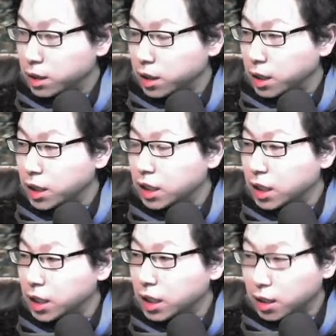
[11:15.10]
In
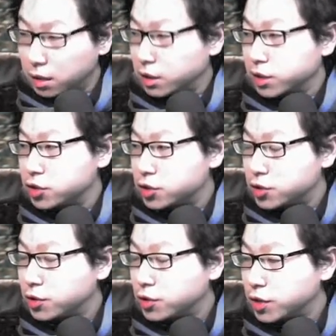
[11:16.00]

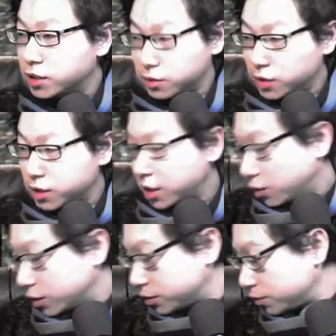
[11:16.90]
English, as long as I
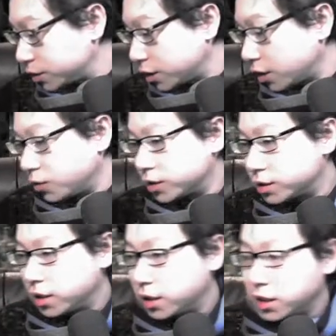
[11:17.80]
know,
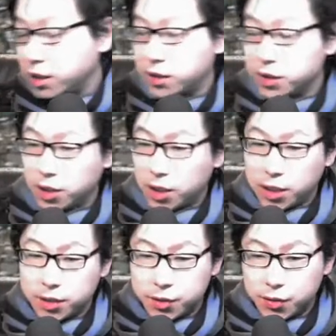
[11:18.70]
is in English, it
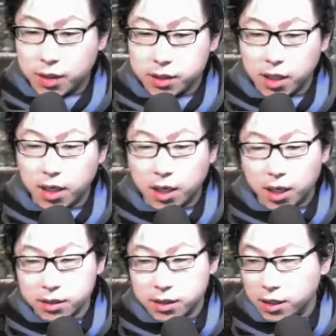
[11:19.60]
is translated
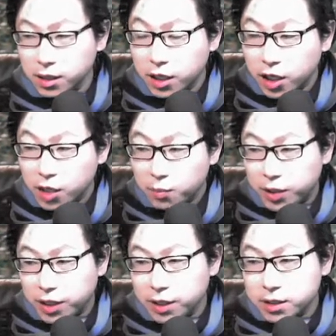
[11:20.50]
as the
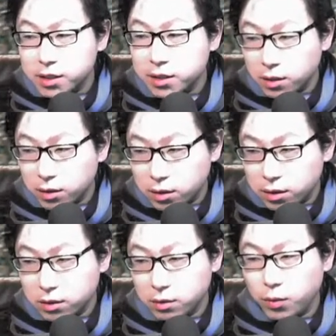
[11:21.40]
piece
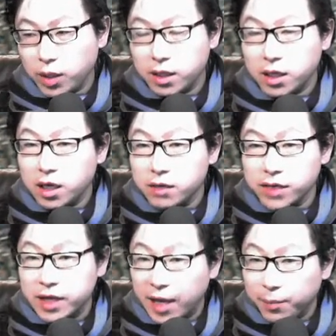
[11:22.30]
with a lot of
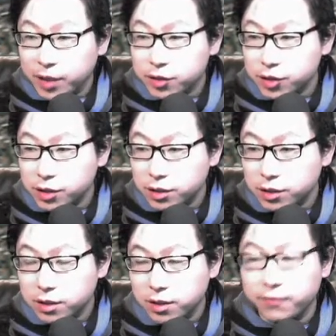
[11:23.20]
damage.
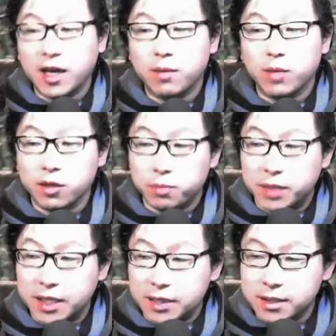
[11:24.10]
The fabric
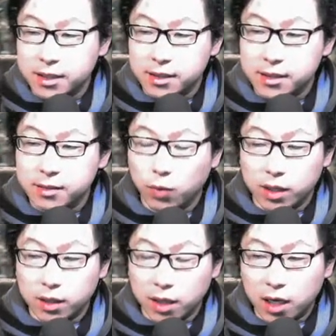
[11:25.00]
pieces
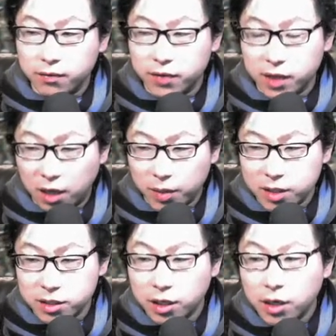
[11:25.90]
with a lot of
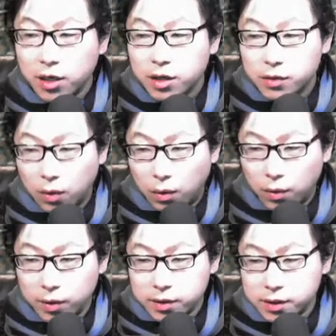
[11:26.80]
damage,
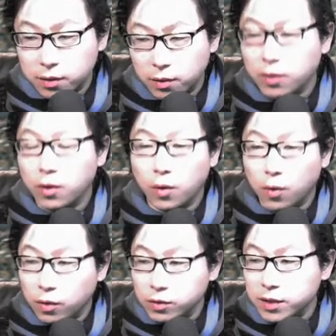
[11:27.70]
thorns or
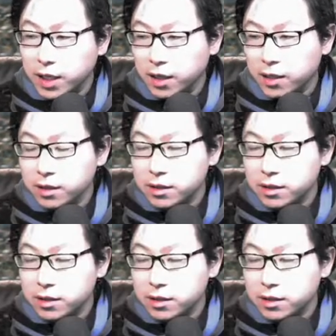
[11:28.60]
hole, and